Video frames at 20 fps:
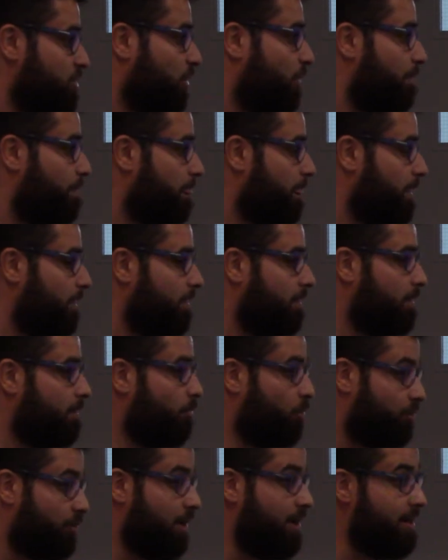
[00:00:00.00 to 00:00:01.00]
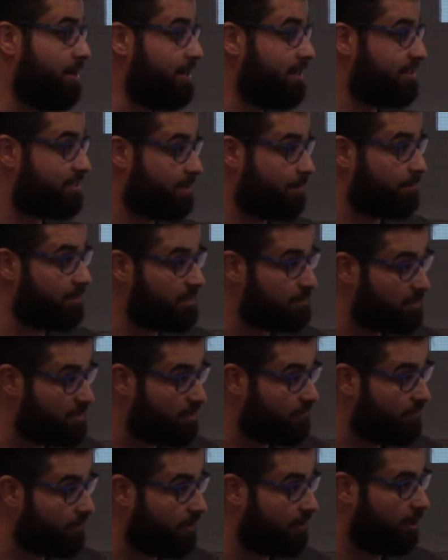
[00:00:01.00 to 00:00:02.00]
So muthanna is something
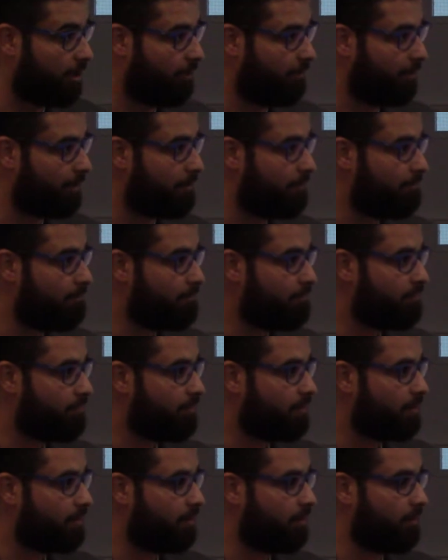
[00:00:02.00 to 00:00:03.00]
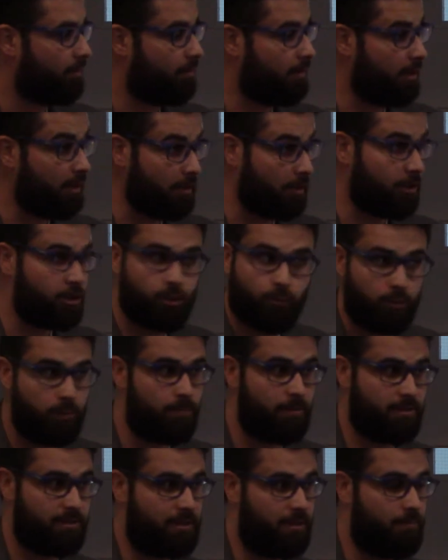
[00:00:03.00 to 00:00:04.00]
specific in Arabic. In English, it
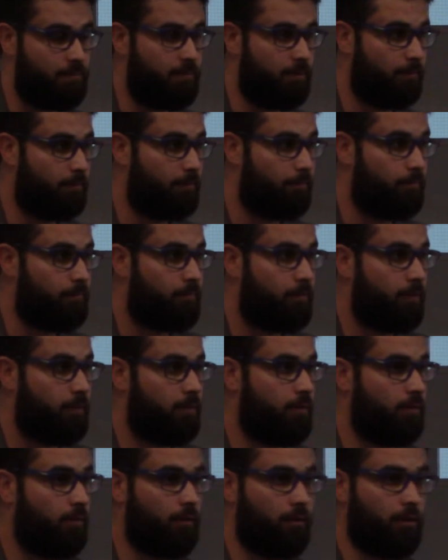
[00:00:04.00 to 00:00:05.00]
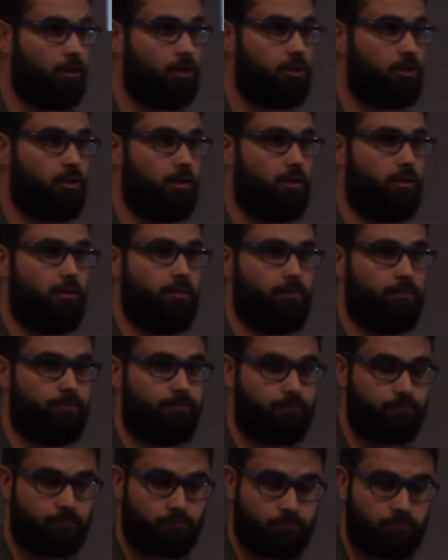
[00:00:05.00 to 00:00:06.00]
wouldn't be the same thing. English,
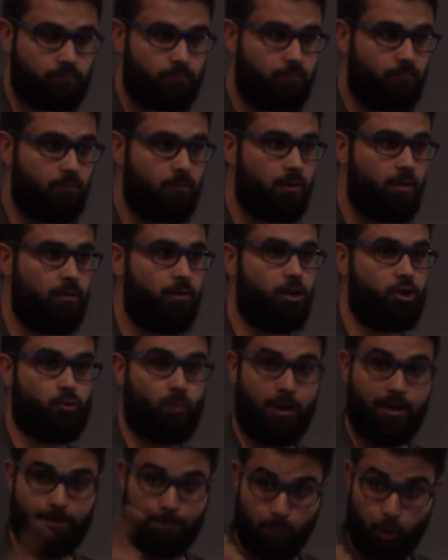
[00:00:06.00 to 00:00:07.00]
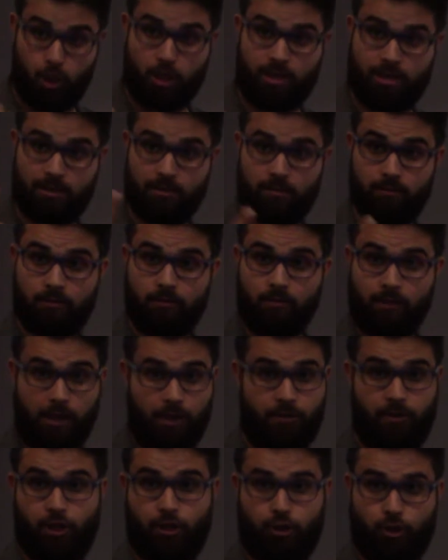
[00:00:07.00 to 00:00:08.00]
there's 1 book,
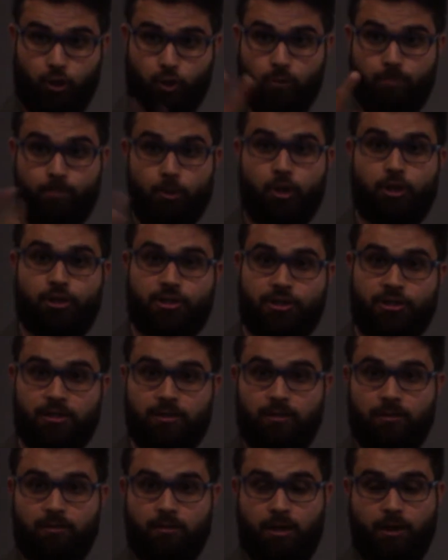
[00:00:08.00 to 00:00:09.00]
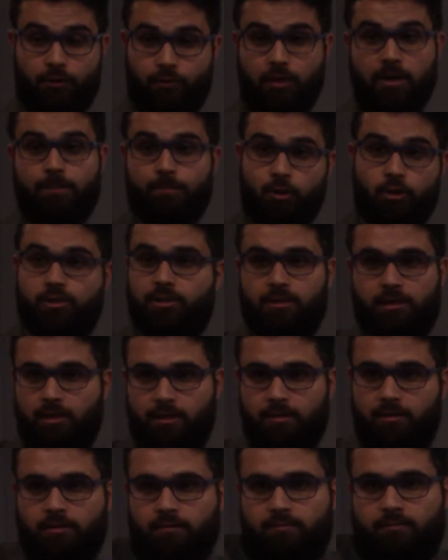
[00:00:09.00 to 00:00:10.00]
and there are 2 books, and 3 books, and
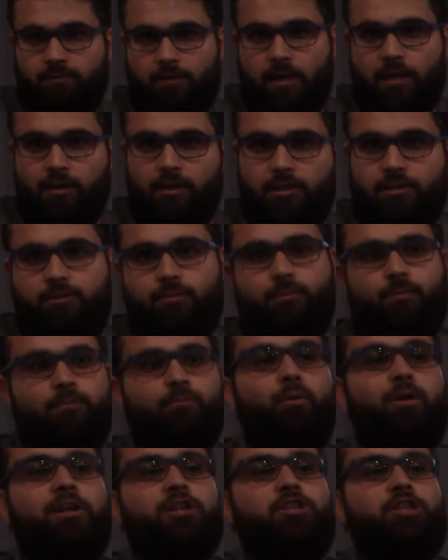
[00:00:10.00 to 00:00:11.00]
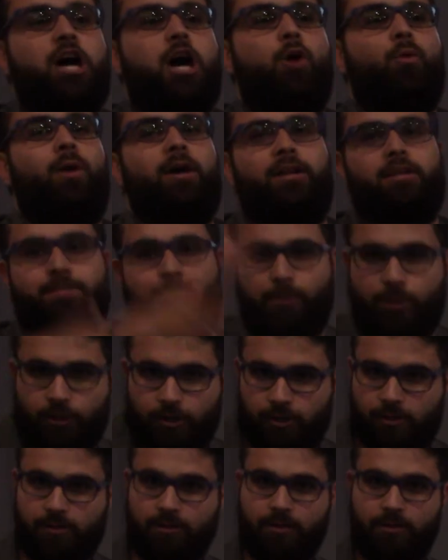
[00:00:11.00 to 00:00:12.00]
then in English, when it's not 1, it's
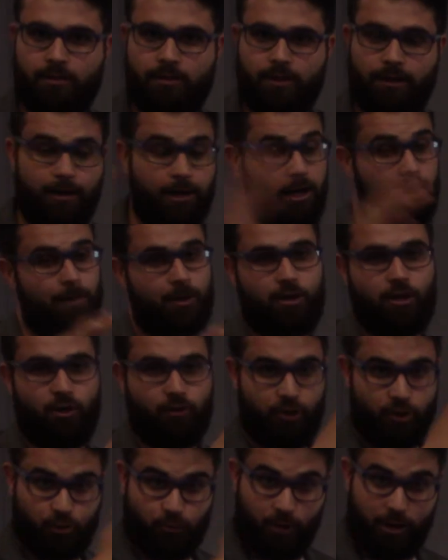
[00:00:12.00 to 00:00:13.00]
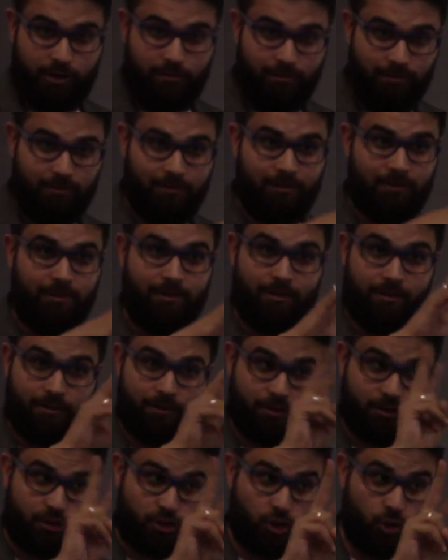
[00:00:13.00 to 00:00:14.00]
plural. In Arabic, no, there's 1,
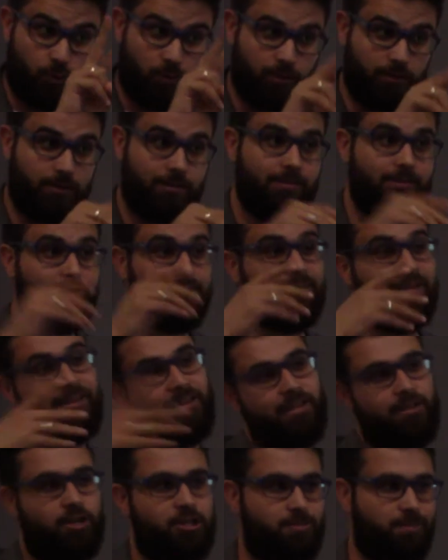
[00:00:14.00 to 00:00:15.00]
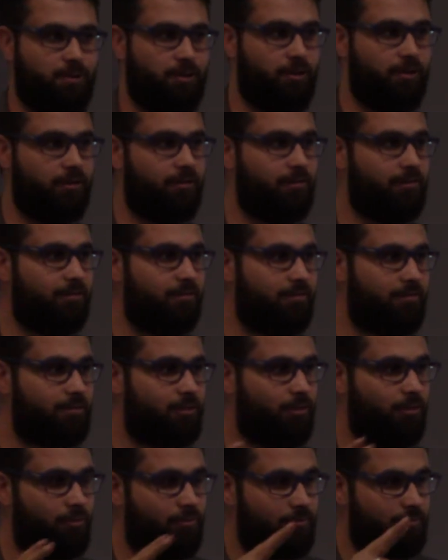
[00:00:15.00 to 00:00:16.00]
there's dual, and then there's plural.
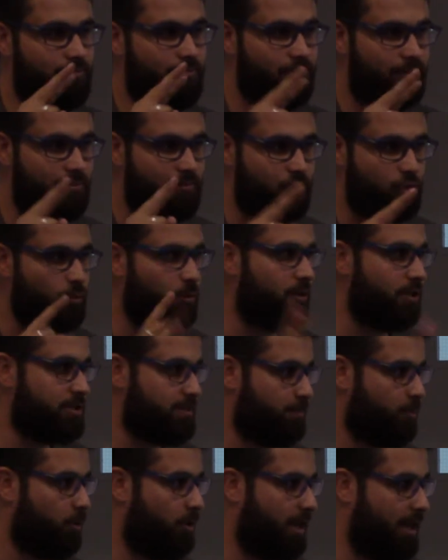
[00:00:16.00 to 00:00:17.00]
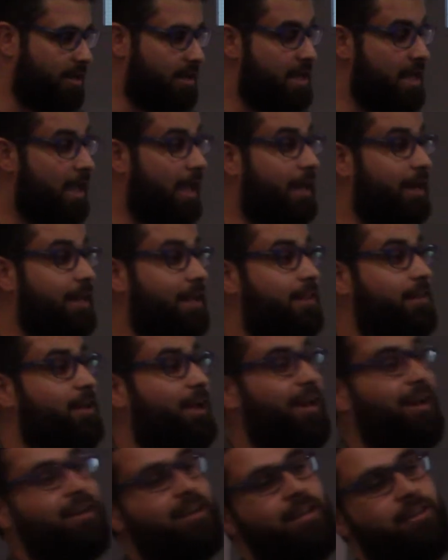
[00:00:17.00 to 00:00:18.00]
So dual is important,
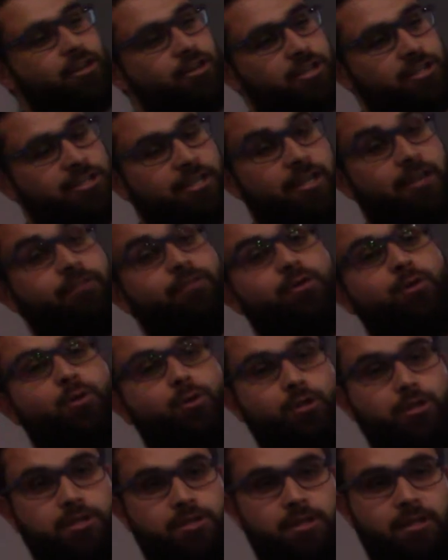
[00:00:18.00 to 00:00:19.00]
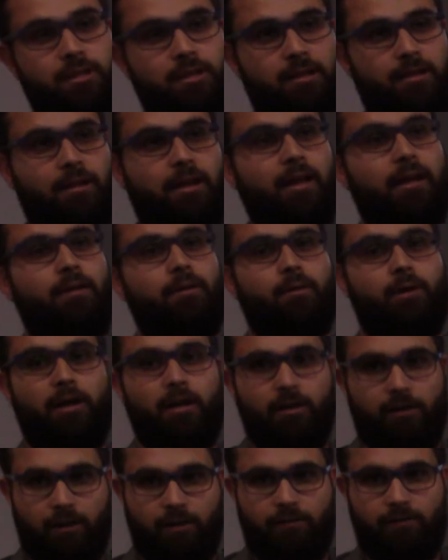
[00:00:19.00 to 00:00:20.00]
and there's a set of rules that
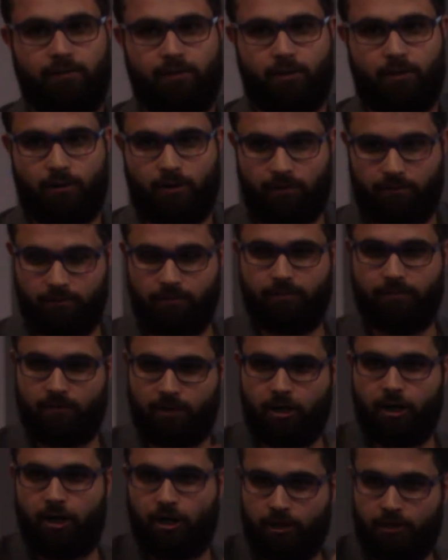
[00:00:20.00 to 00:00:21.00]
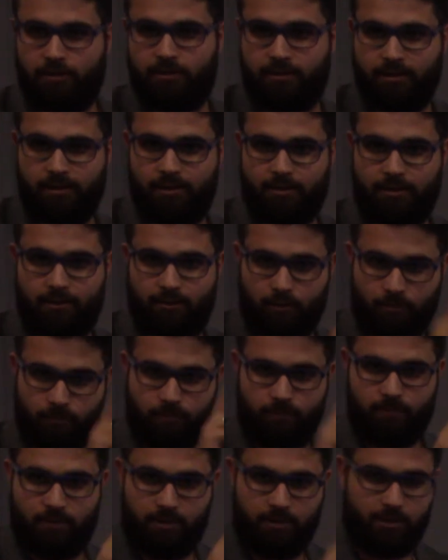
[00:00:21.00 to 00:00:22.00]
regard
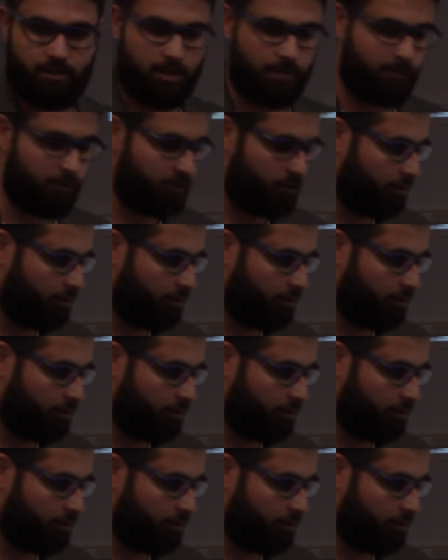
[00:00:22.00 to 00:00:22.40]
couple